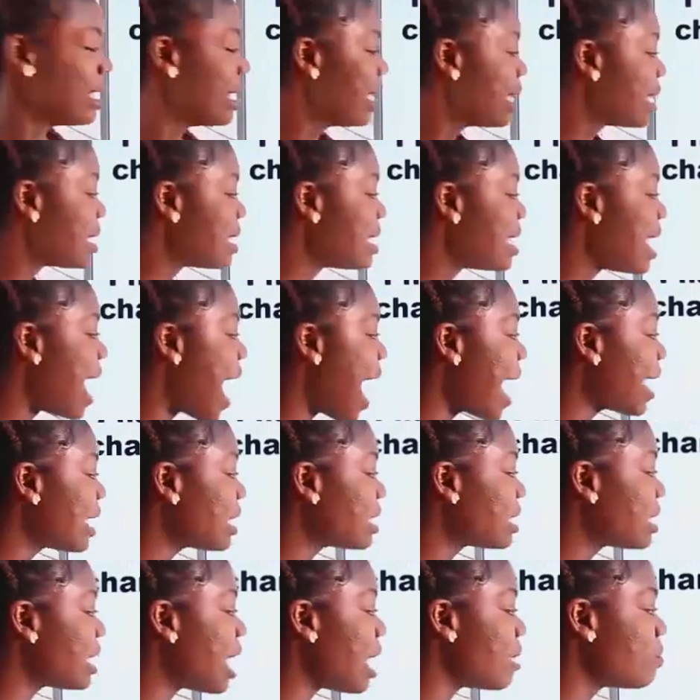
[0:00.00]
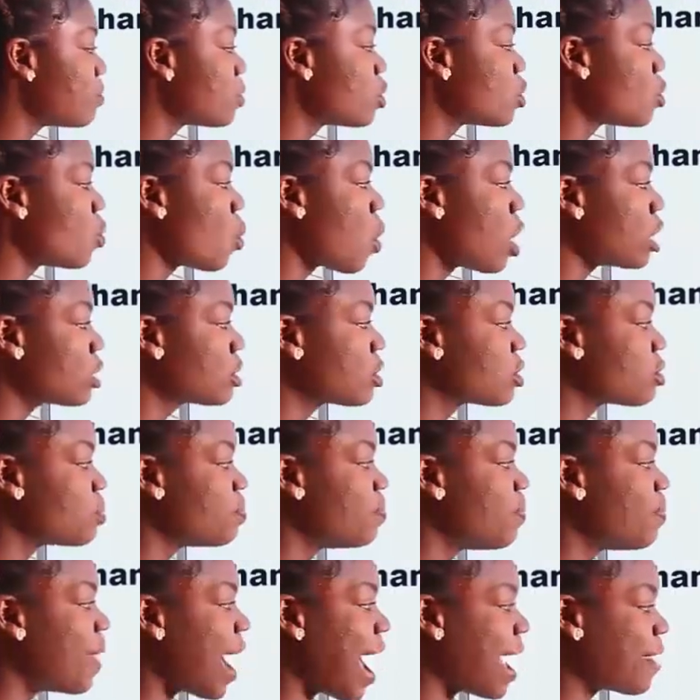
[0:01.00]
the items you want to
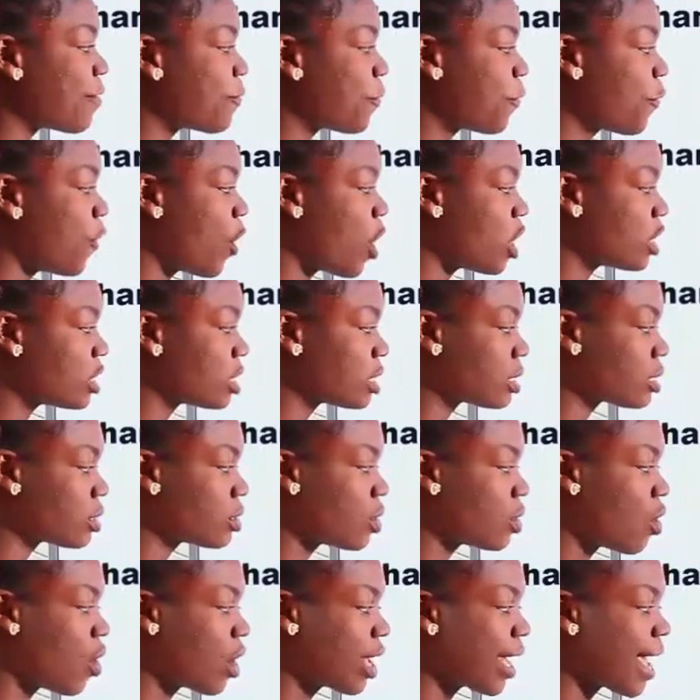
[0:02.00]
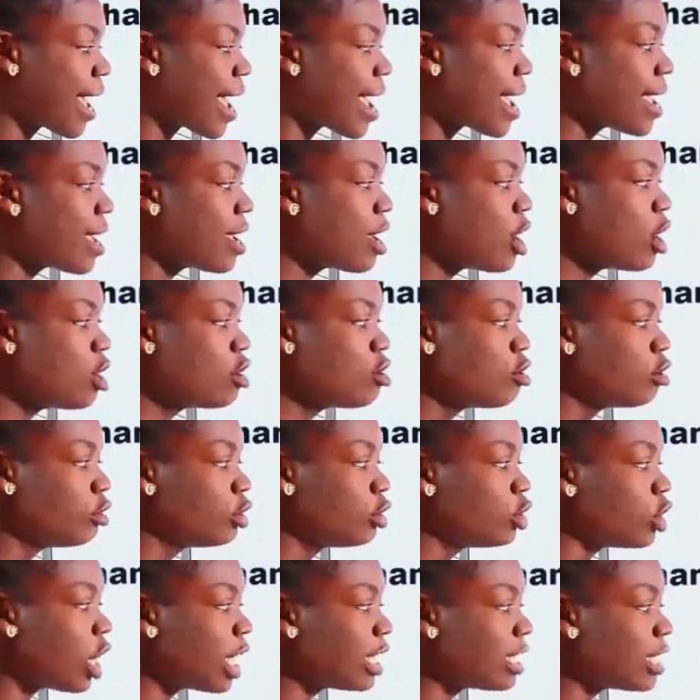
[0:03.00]
buy first, okay? You
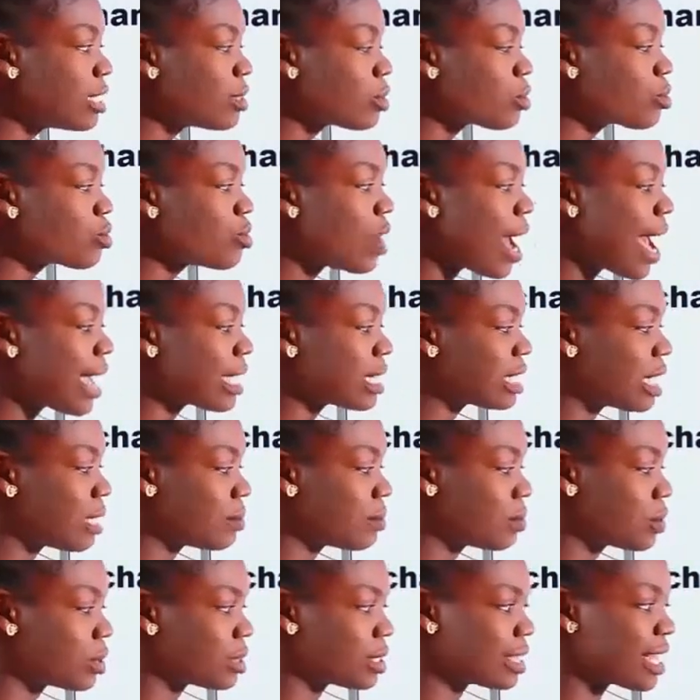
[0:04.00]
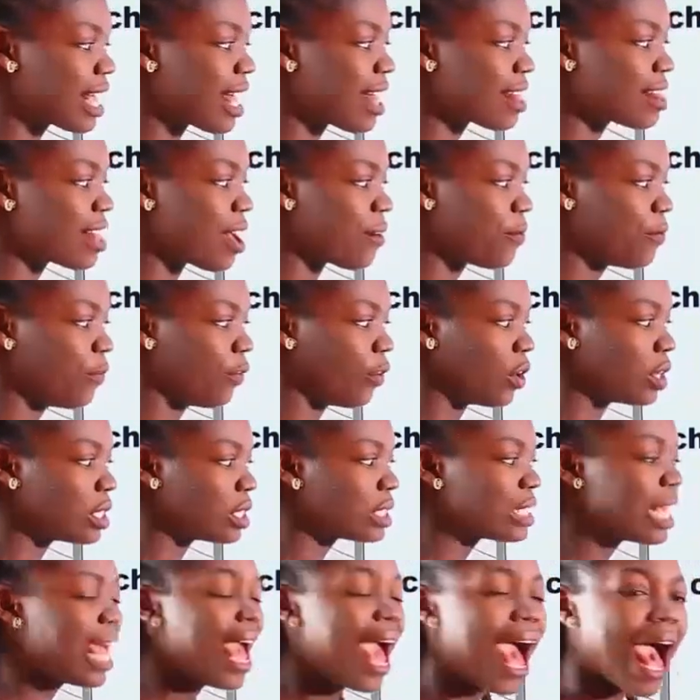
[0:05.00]
join these two items together
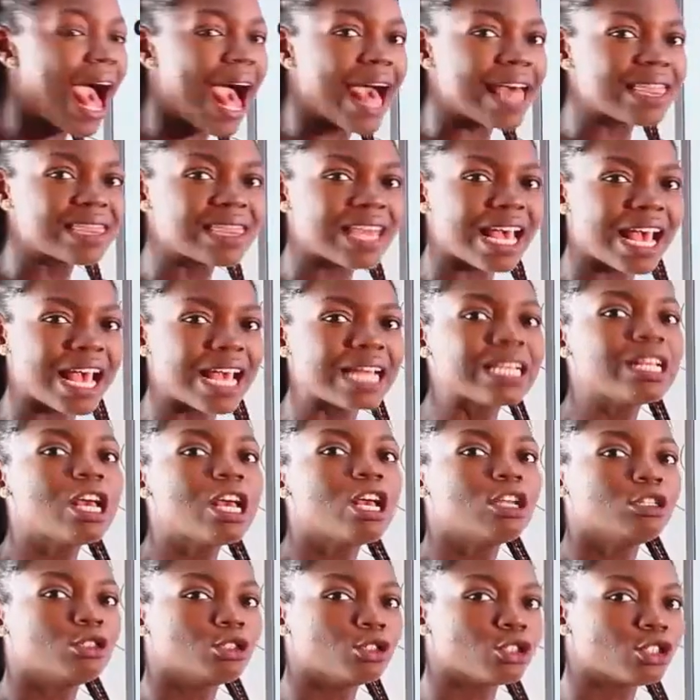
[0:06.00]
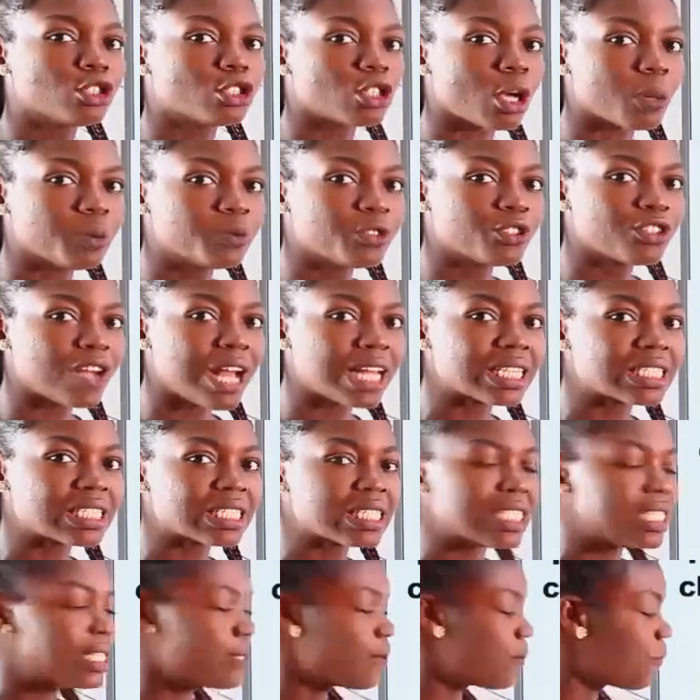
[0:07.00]
first, and then you subtract
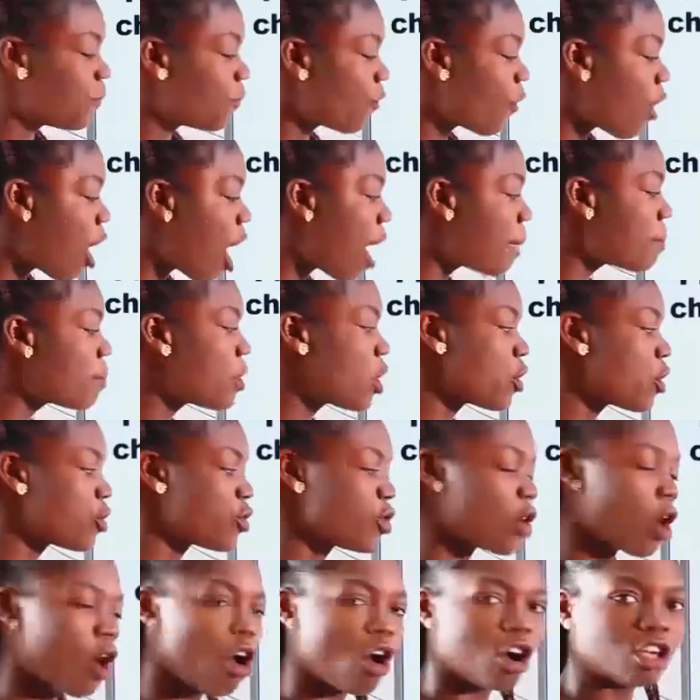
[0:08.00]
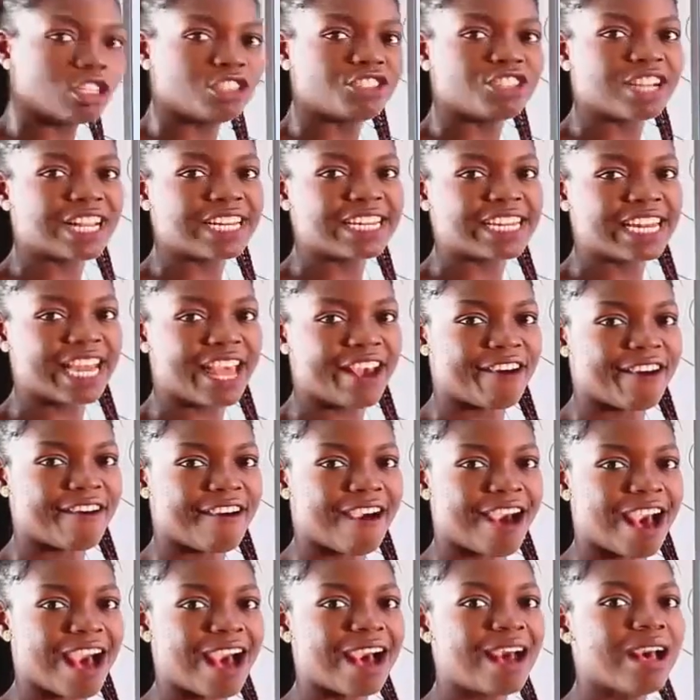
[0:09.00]
it from your 100
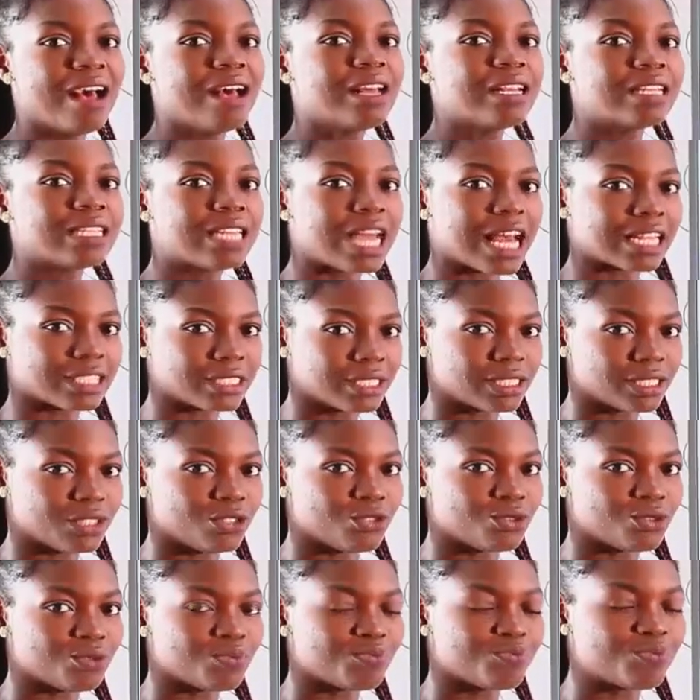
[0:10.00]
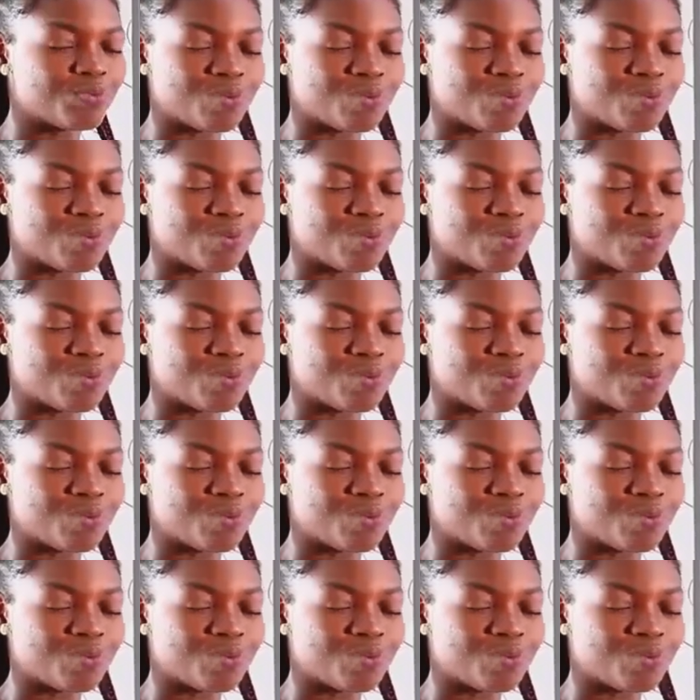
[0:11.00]
naira that you